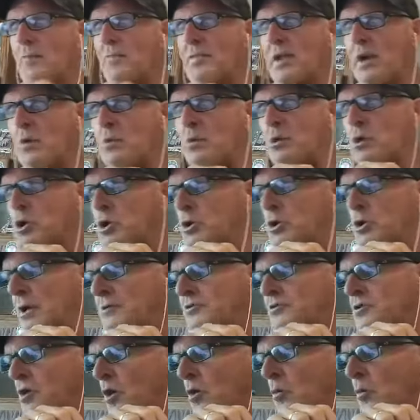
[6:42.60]
they were
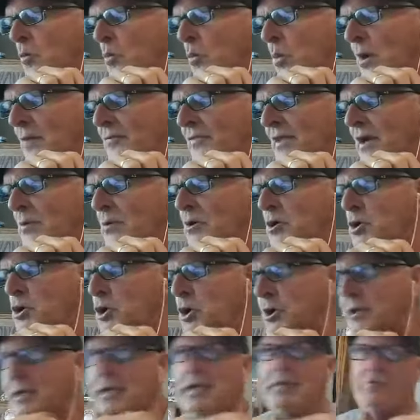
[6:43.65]

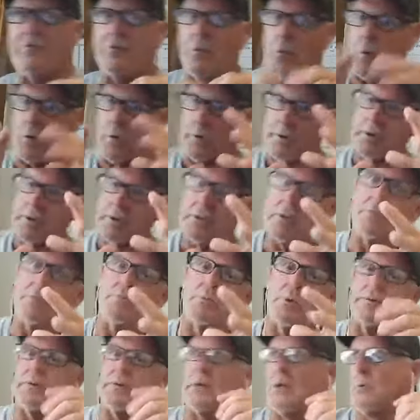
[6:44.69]
looking for, this is
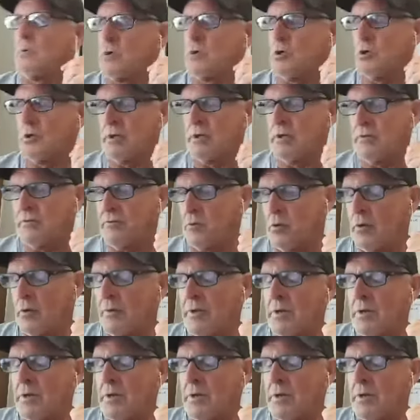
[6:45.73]
what they were looking for.